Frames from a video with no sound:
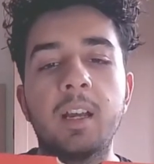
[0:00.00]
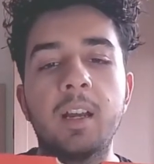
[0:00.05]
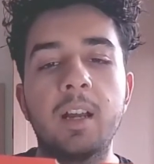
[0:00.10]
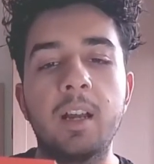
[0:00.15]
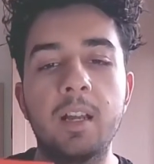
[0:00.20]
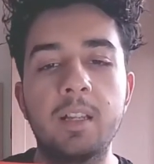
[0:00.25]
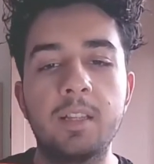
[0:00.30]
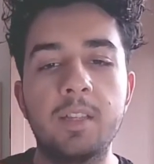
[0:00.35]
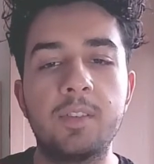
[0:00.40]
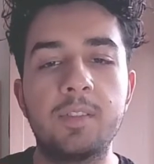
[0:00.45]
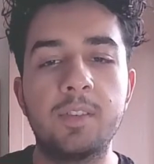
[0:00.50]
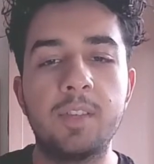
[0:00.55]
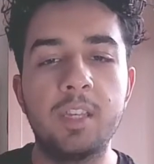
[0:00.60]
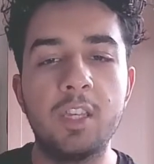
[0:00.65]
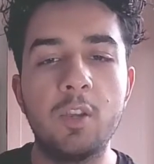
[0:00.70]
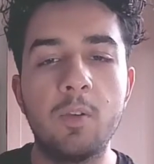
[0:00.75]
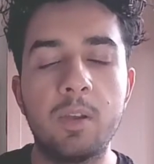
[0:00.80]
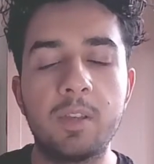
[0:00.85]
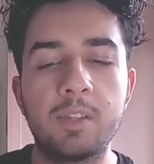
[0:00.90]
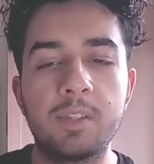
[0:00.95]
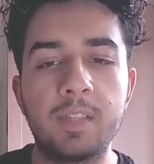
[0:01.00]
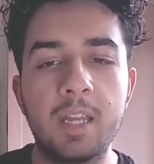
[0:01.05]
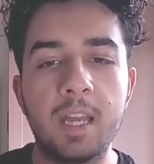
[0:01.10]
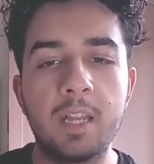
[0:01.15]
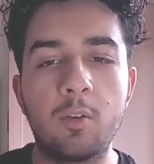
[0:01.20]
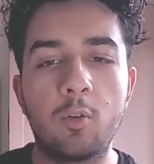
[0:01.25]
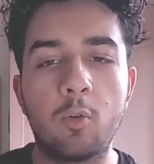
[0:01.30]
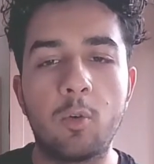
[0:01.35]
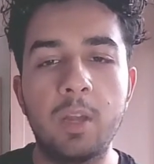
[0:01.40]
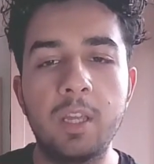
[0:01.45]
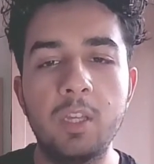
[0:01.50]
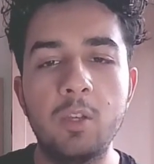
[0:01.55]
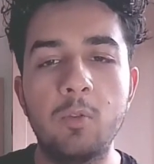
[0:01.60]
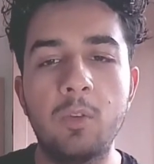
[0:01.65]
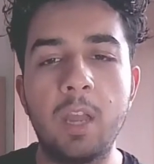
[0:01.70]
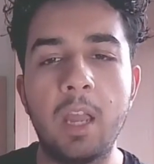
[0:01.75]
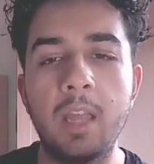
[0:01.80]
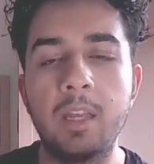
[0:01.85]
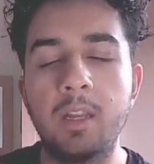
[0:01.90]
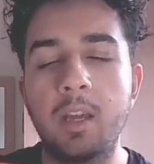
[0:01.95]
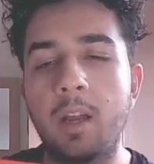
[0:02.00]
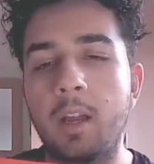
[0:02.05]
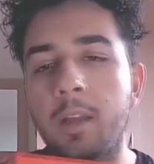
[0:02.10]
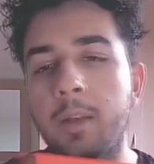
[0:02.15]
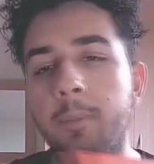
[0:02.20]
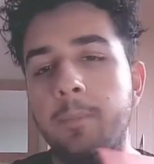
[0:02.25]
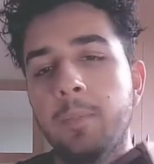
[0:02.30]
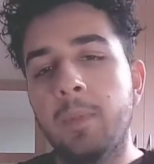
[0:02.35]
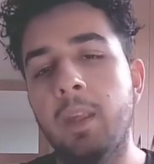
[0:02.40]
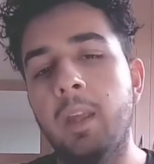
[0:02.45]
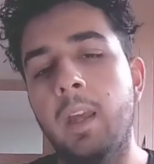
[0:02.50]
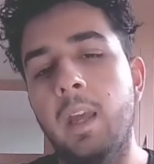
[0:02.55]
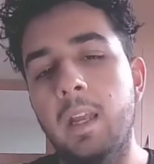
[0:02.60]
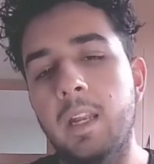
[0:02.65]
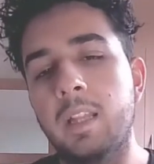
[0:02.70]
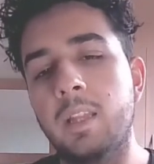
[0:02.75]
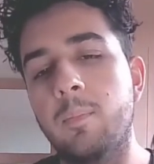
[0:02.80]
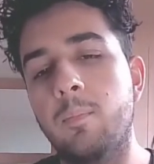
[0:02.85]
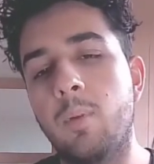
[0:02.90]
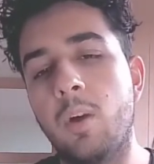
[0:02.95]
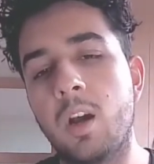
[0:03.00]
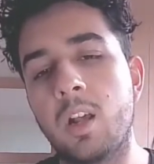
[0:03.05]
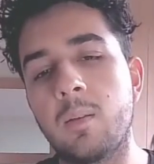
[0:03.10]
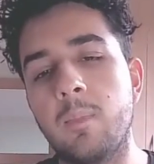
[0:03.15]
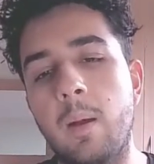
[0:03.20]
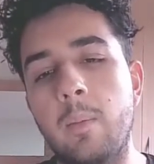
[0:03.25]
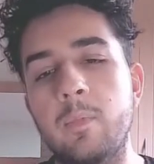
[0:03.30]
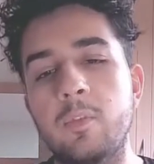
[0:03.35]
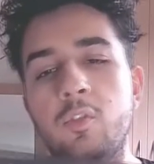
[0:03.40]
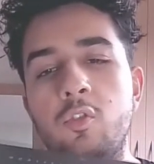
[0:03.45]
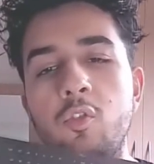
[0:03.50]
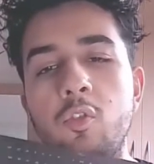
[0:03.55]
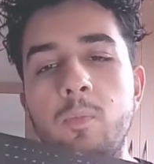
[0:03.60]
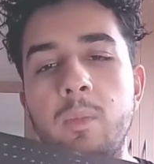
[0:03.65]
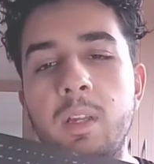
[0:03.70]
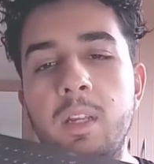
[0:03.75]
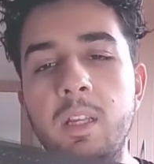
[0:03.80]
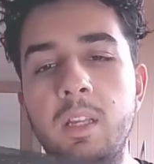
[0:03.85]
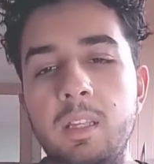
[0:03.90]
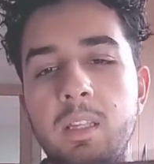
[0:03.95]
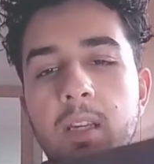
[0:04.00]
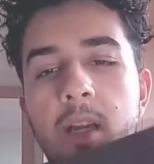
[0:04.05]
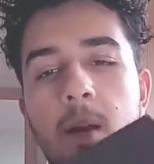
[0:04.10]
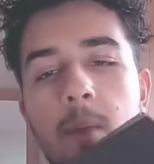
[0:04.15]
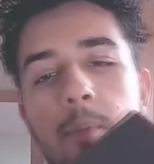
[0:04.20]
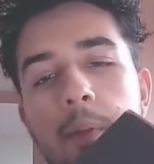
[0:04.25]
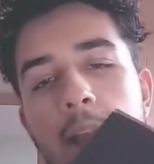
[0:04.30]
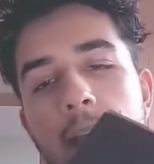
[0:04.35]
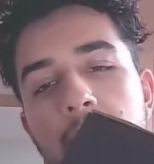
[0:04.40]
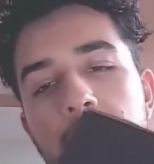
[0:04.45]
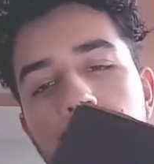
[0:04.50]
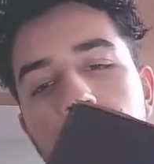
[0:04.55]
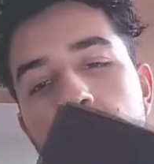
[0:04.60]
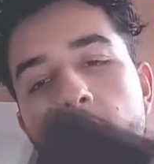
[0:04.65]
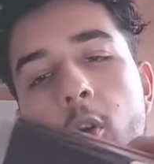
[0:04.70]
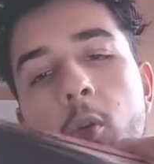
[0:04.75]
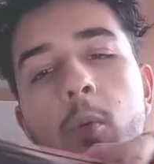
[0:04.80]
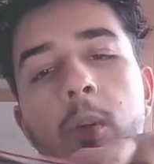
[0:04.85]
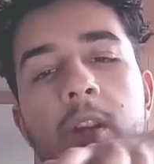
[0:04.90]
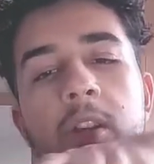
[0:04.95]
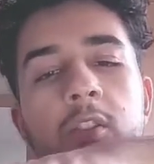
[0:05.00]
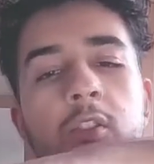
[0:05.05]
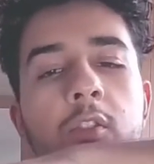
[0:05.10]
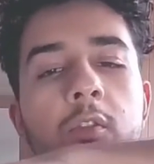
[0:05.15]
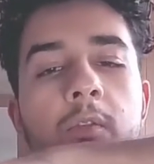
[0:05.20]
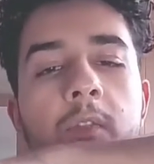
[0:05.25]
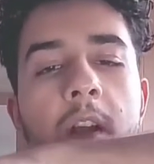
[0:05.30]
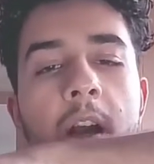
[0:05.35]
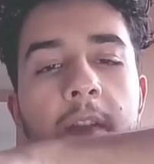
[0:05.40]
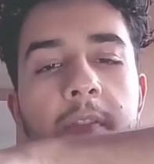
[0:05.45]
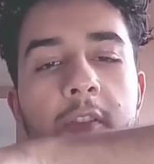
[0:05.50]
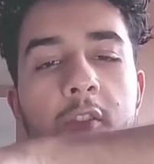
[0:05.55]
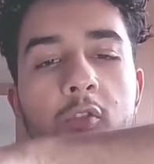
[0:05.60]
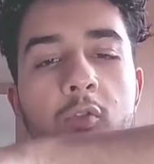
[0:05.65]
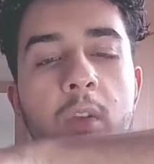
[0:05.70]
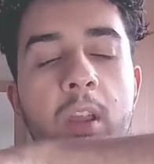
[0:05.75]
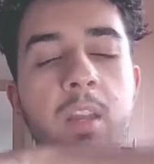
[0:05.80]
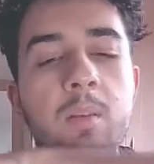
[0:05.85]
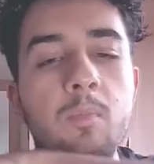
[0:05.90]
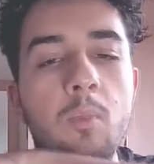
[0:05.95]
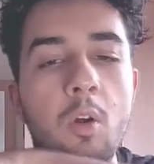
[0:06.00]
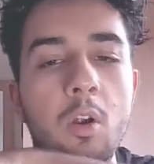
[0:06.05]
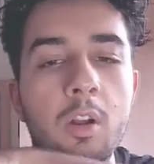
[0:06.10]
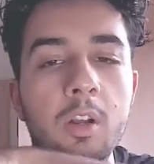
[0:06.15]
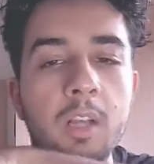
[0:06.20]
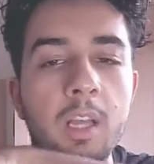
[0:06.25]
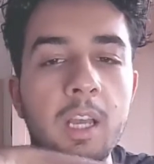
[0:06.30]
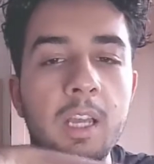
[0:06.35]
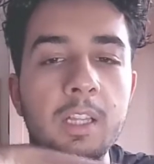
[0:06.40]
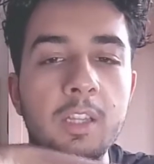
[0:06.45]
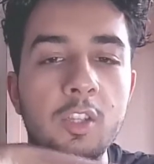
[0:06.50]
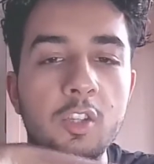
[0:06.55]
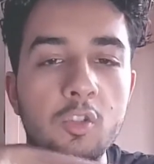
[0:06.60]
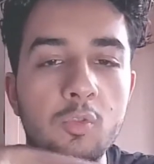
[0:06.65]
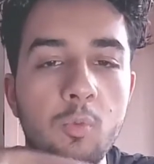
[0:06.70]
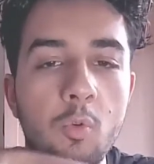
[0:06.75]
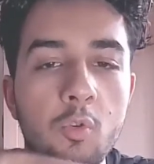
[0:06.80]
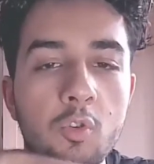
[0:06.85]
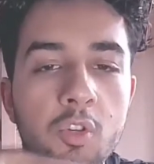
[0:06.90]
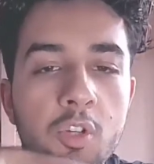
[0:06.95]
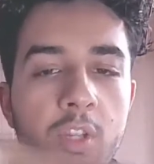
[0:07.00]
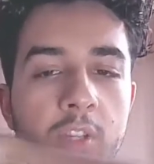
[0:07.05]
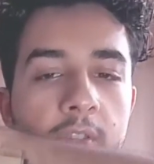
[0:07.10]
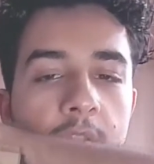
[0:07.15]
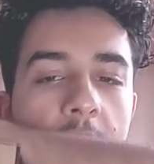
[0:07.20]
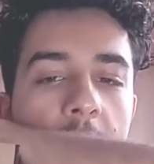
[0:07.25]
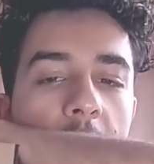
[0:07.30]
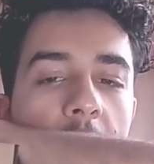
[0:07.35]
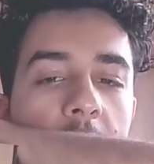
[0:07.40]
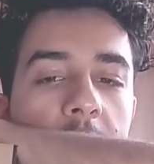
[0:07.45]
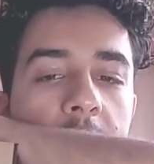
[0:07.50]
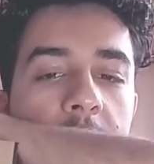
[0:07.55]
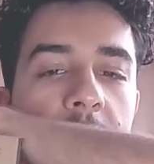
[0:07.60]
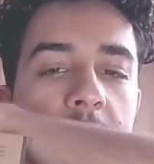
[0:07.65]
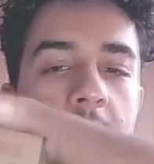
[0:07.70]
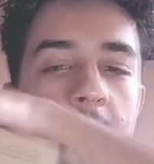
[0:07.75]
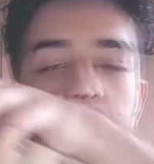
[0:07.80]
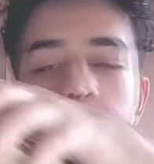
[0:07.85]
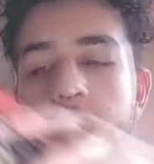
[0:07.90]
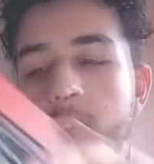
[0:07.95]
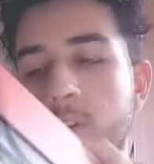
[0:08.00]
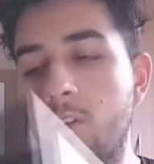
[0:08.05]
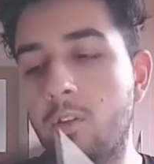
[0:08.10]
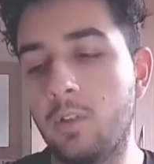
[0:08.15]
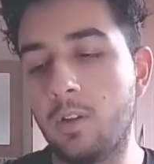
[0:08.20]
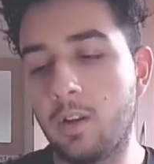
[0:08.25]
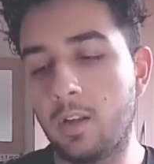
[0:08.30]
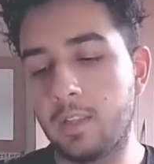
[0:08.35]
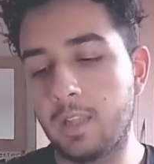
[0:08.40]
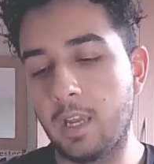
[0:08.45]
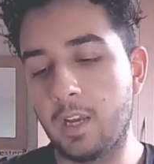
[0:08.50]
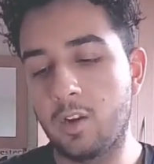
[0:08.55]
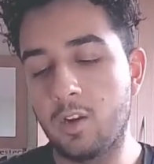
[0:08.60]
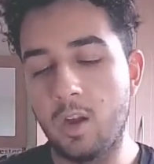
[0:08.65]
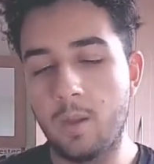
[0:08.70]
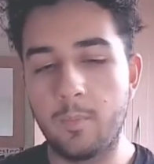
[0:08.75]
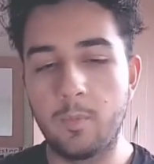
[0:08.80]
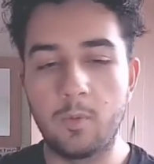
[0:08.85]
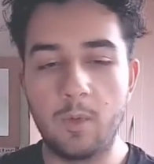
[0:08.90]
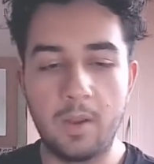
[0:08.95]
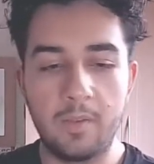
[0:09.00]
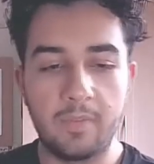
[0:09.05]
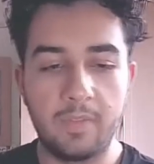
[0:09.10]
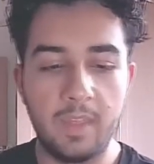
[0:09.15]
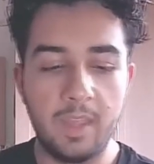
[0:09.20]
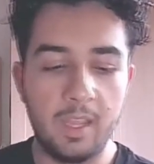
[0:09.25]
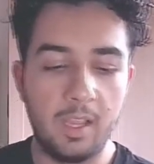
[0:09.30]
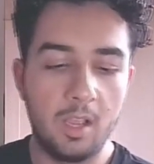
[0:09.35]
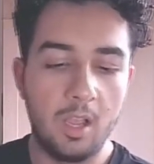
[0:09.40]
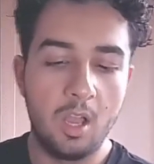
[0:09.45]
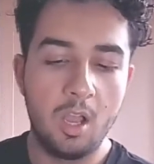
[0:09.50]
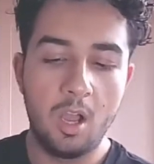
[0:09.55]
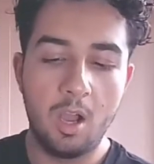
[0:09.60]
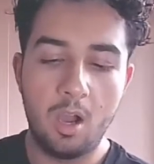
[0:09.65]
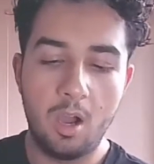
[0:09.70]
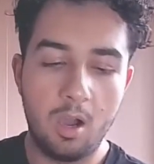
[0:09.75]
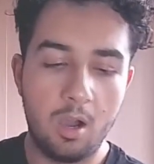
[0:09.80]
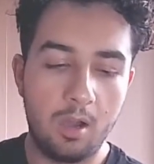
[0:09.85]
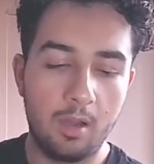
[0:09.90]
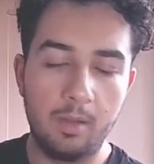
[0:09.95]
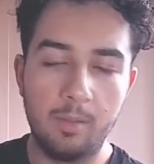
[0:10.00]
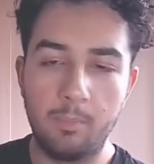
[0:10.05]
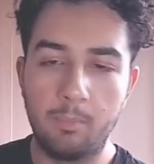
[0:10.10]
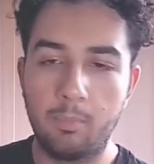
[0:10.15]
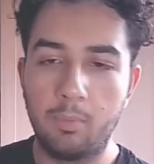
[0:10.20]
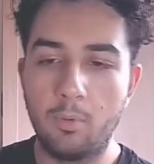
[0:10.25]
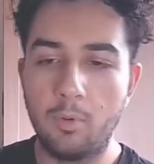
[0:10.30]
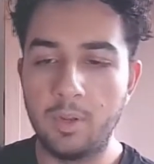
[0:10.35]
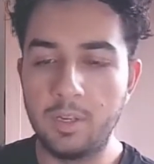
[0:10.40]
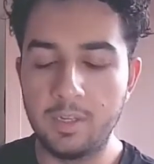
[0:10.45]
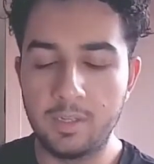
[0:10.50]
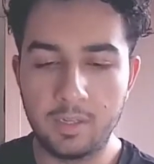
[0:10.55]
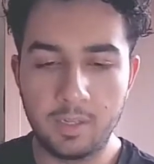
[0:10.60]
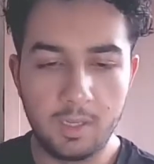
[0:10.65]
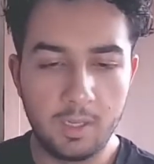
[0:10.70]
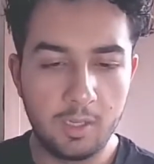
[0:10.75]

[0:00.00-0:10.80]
This is a US 10 or a UK 9. And at the bottom, I'm assuming, yep, as always, you've got the trademark, the swooshes, and all the stuff. So you've got that copyright thing on point.